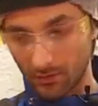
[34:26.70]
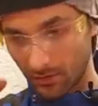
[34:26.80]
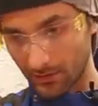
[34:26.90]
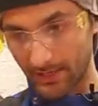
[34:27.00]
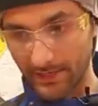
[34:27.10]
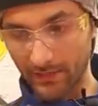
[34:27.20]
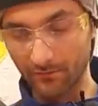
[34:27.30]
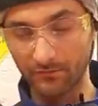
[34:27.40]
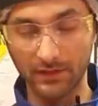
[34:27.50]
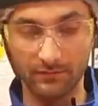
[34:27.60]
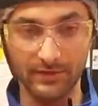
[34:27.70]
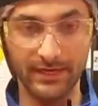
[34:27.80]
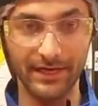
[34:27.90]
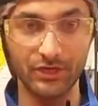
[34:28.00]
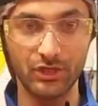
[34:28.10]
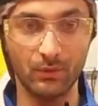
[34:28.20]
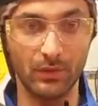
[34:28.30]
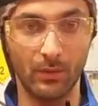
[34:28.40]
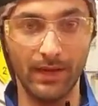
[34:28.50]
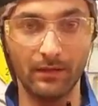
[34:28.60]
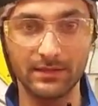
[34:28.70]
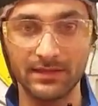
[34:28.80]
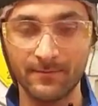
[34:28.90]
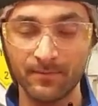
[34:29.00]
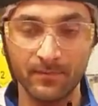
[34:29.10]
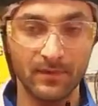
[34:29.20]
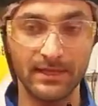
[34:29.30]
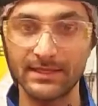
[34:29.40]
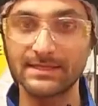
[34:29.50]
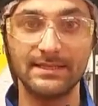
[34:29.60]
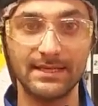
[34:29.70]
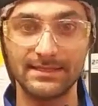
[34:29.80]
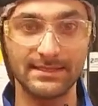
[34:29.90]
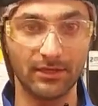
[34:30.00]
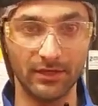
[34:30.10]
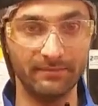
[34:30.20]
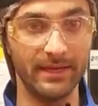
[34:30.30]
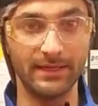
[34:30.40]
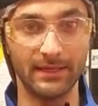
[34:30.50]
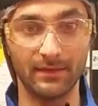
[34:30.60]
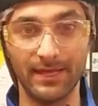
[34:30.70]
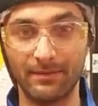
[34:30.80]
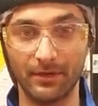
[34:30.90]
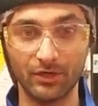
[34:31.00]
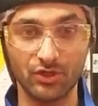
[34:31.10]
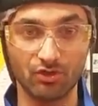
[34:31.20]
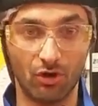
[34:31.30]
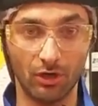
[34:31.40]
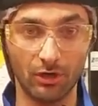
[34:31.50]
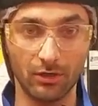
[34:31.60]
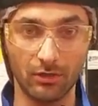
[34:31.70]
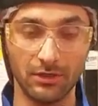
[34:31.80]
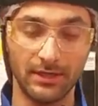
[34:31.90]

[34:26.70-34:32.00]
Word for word: line of, of connection with weld, that doesn't necessarily make it that much stronger.